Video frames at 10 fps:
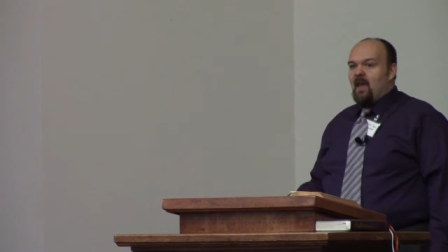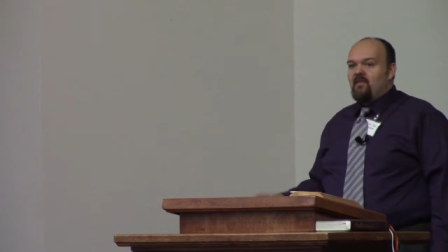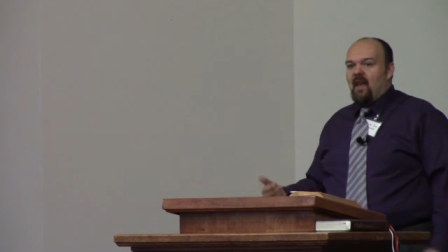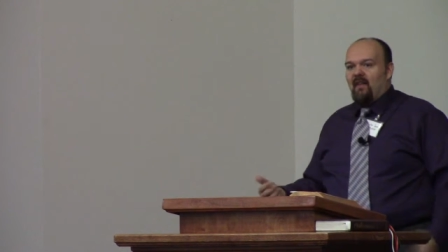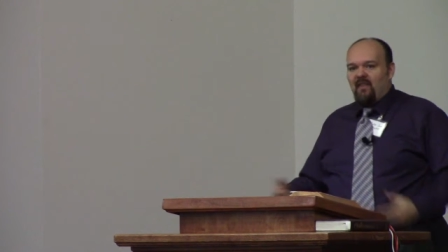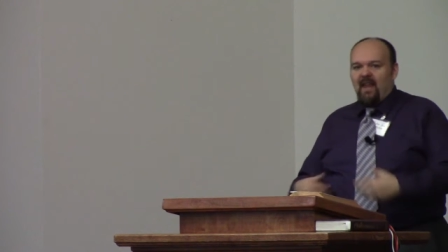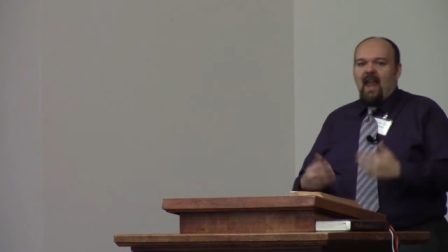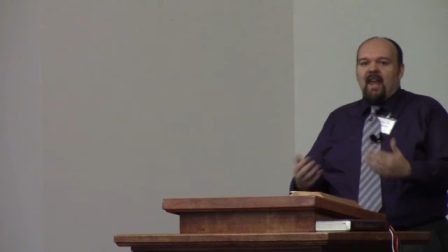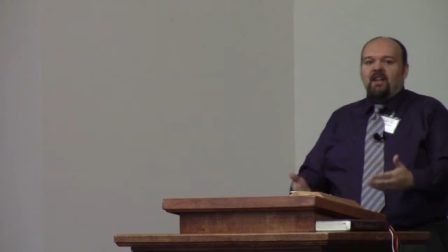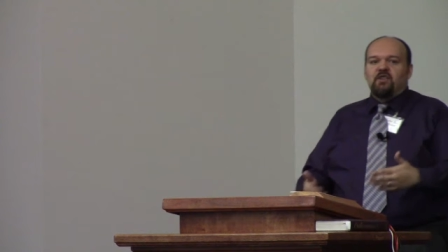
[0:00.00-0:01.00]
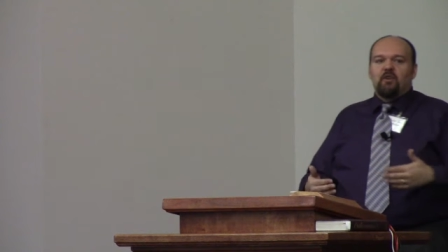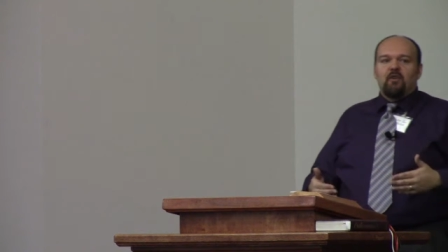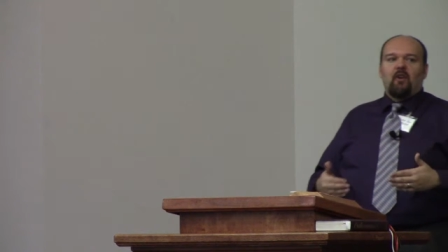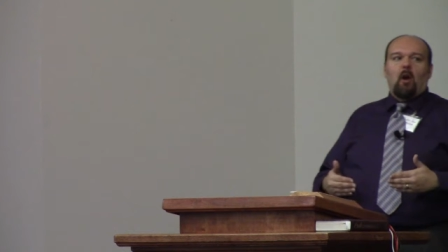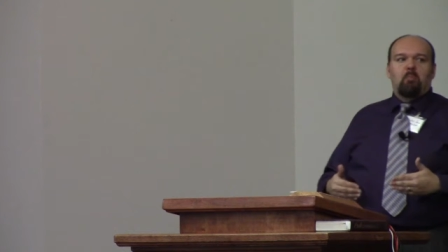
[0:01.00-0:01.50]
that the
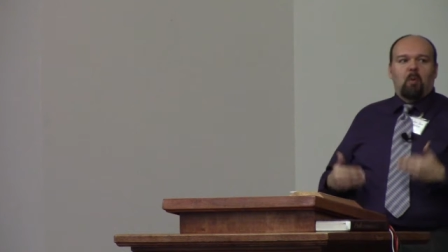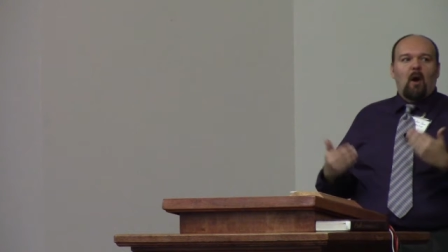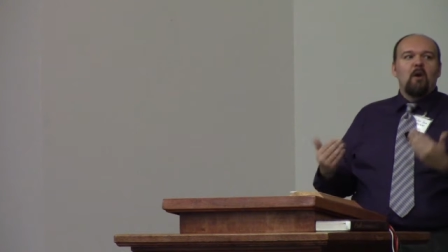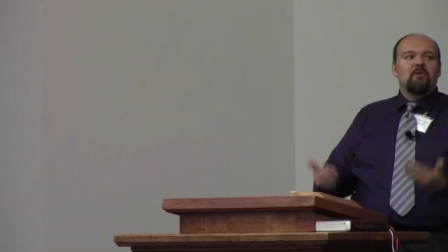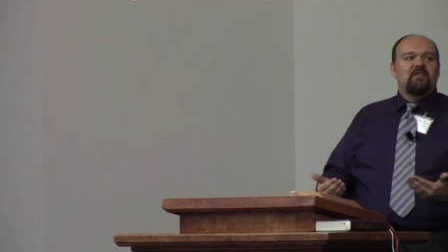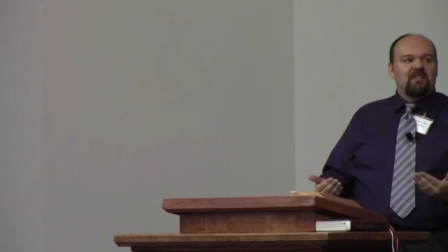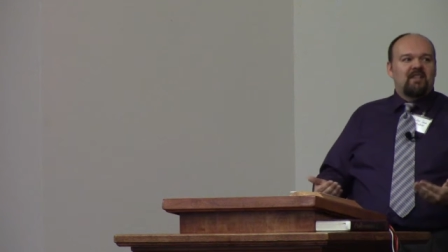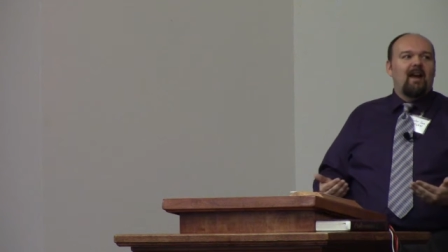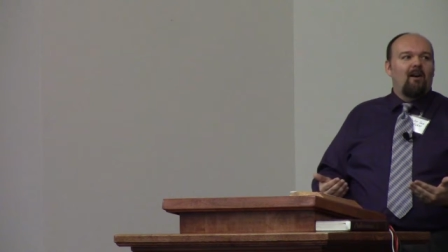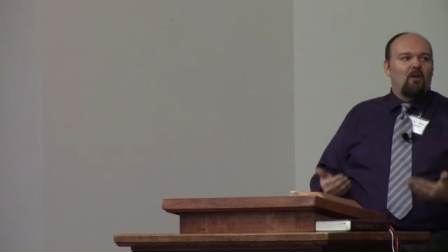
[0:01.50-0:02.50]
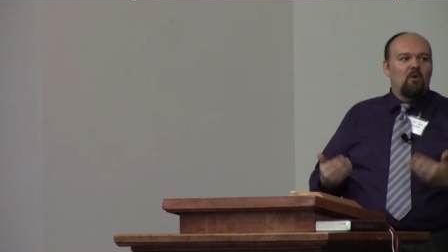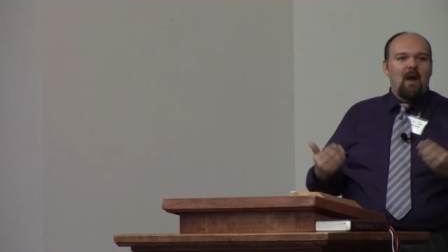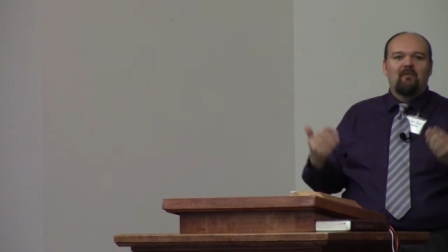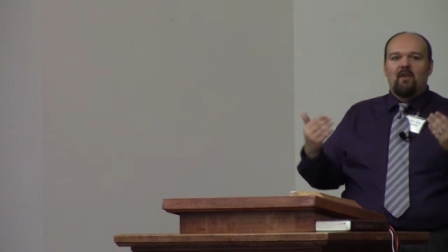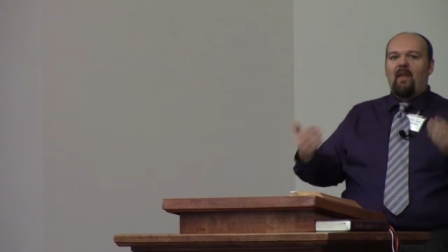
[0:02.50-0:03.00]
angels are prone to tell
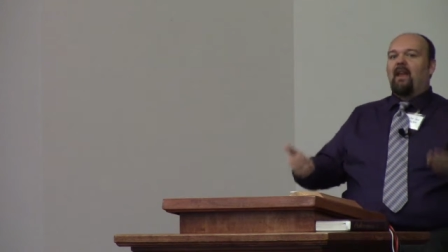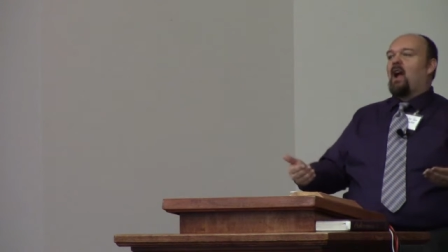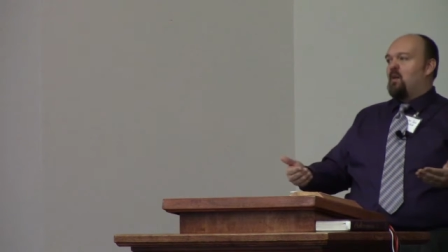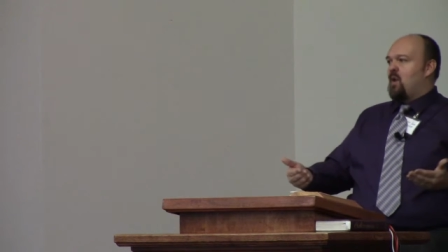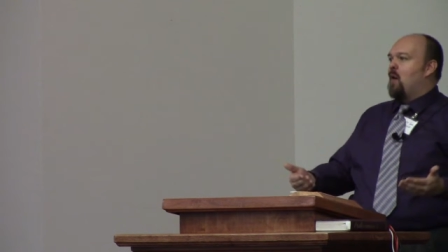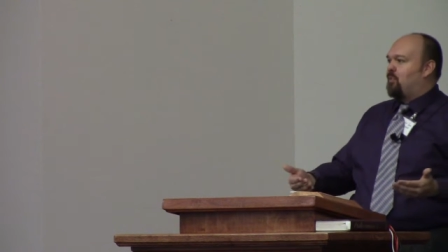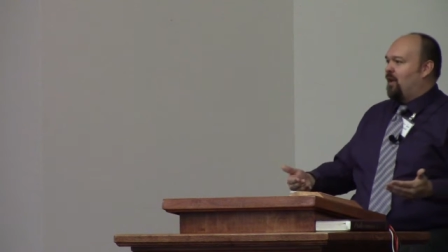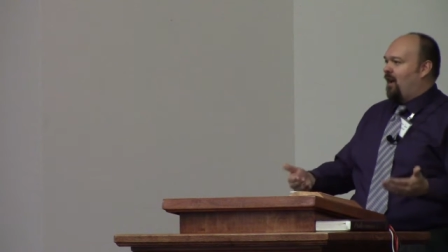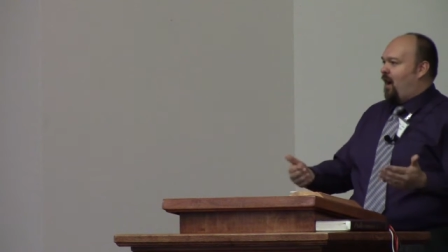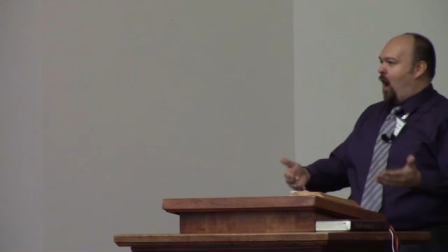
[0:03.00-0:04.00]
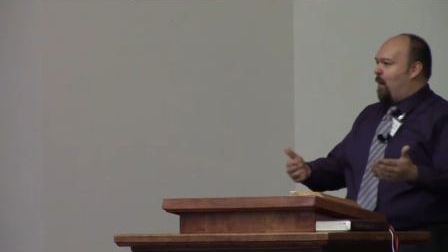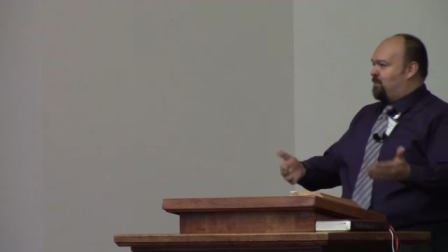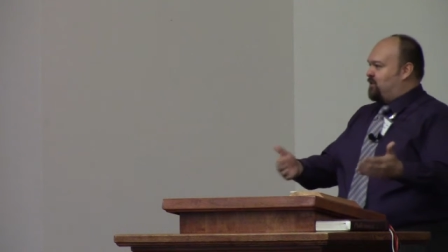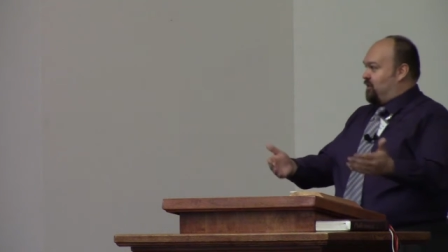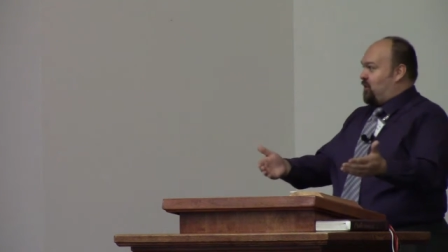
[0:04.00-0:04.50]
whoever they come
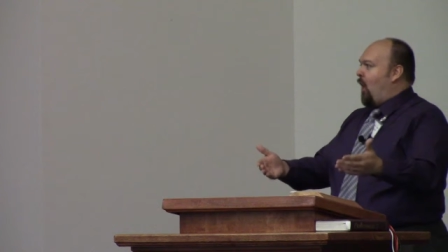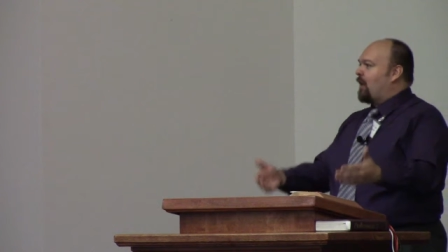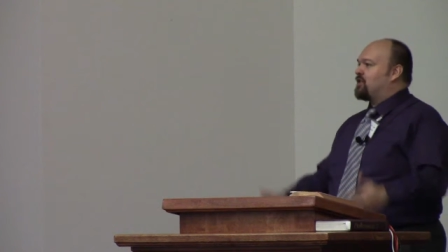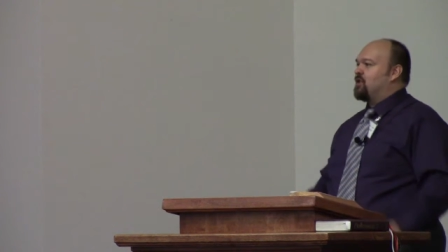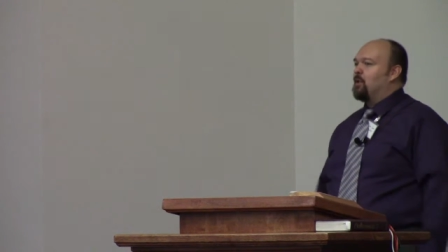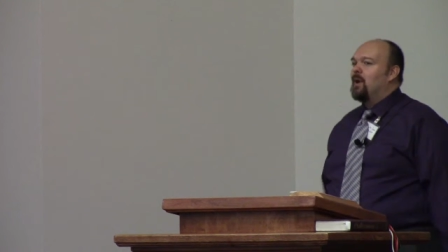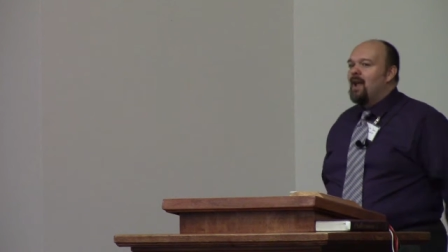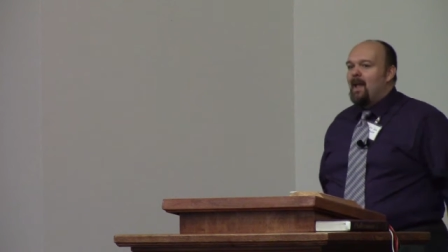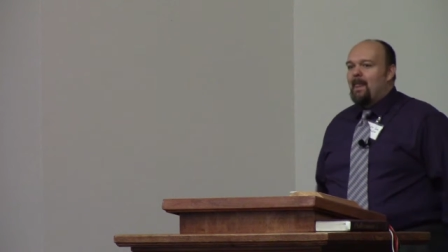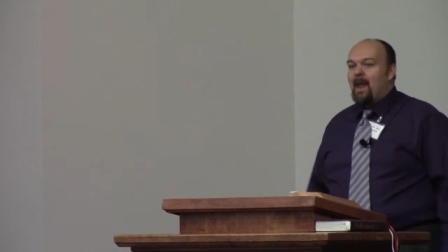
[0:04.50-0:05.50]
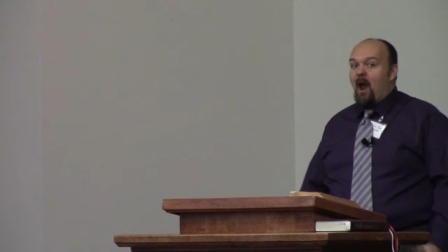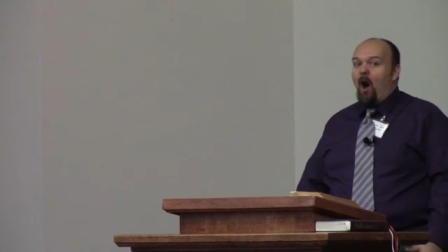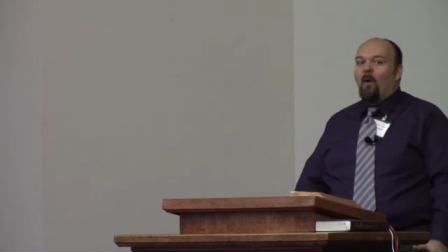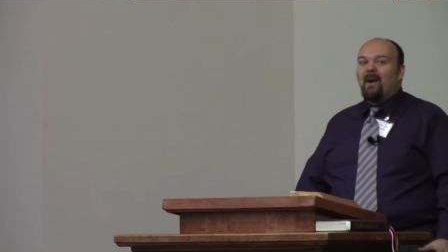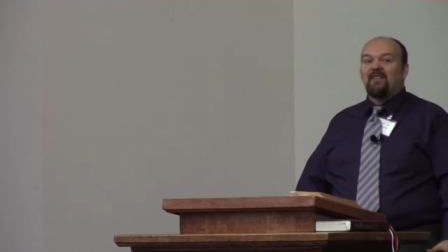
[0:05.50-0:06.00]
up to talk to, they
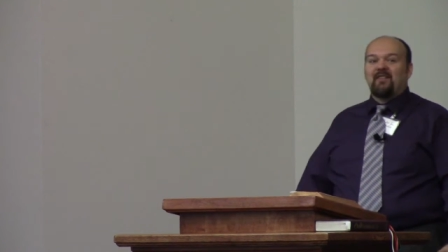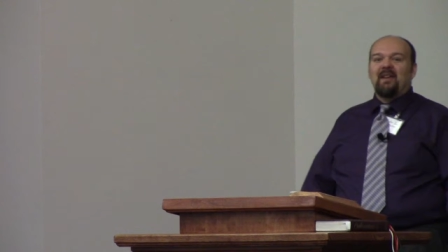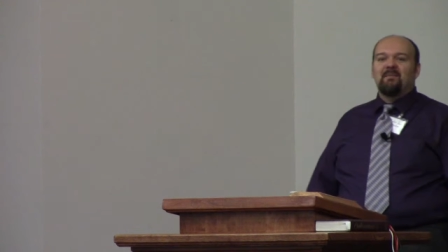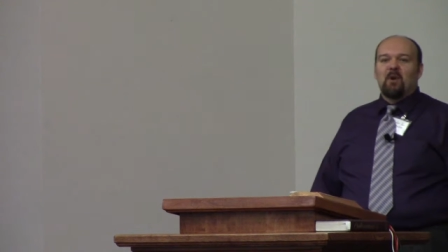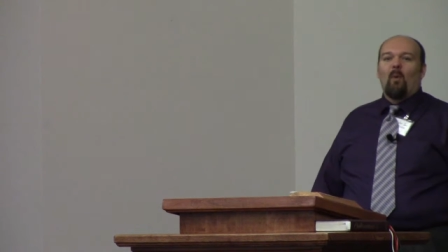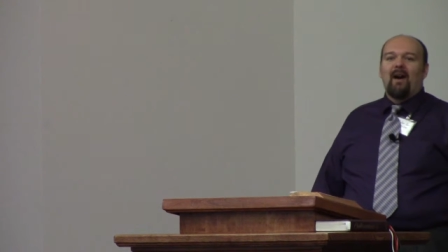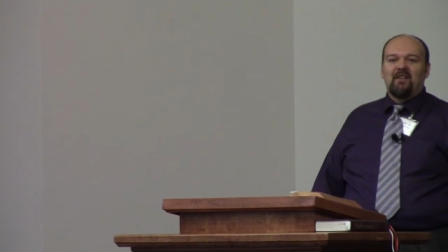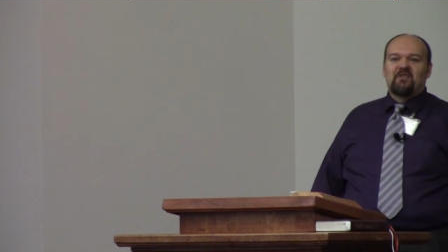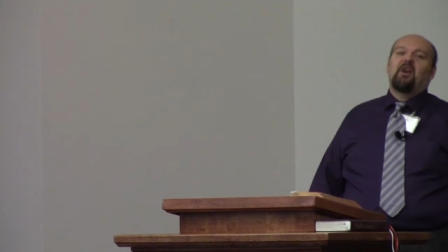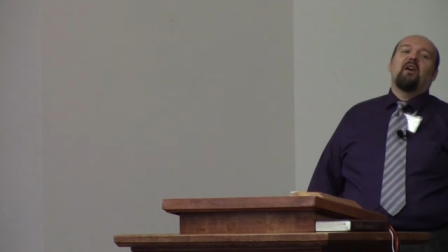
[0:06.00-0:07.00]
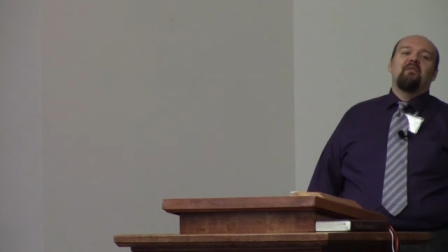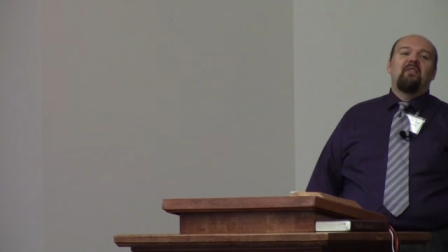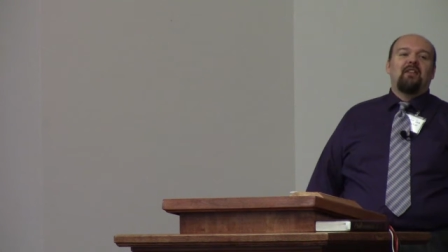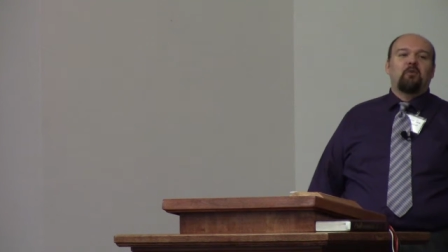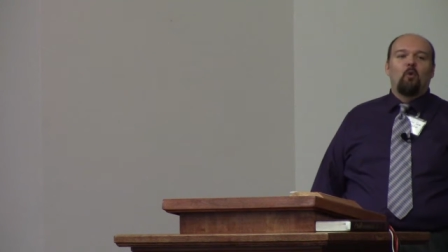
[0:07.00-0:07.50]
always seem to want to start
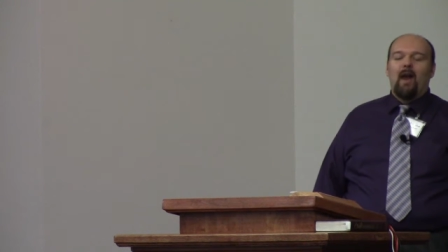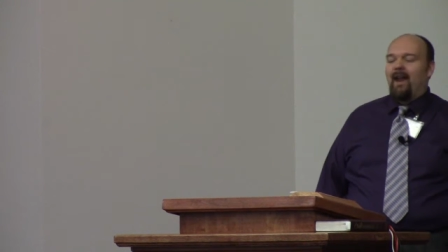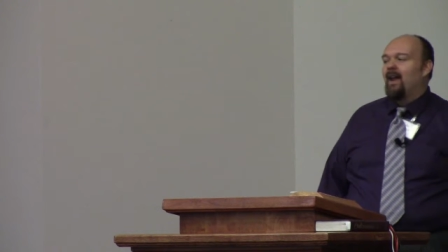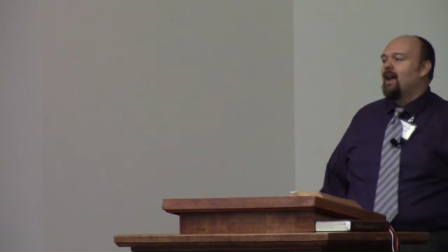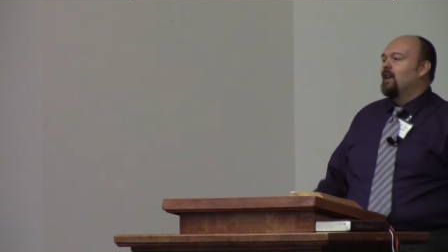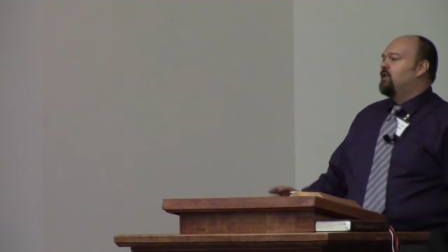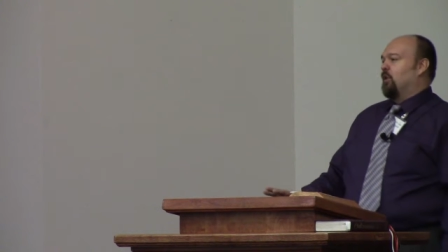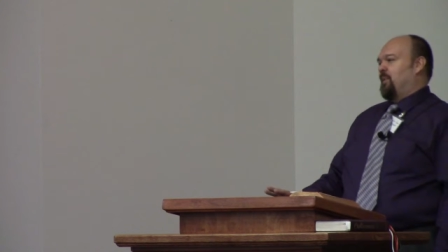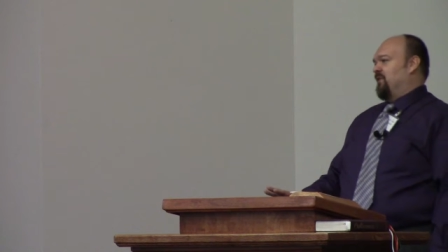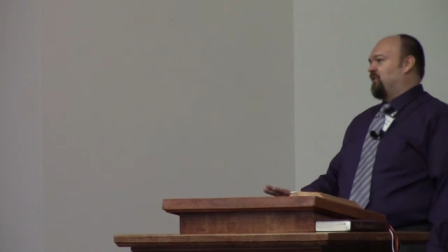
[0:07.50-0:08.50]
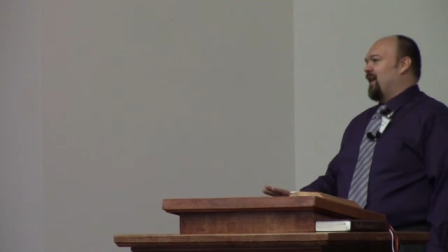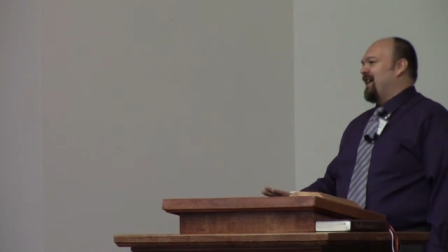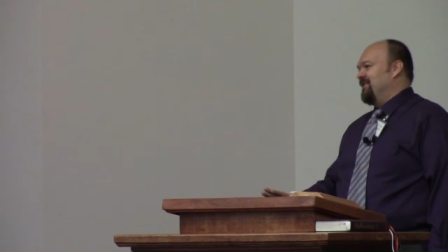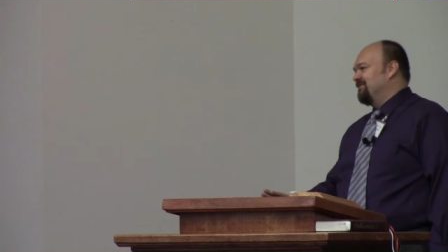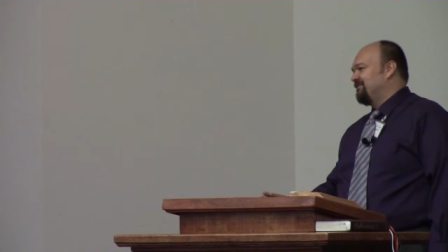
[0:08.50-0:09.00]
this way. Don't be afraid.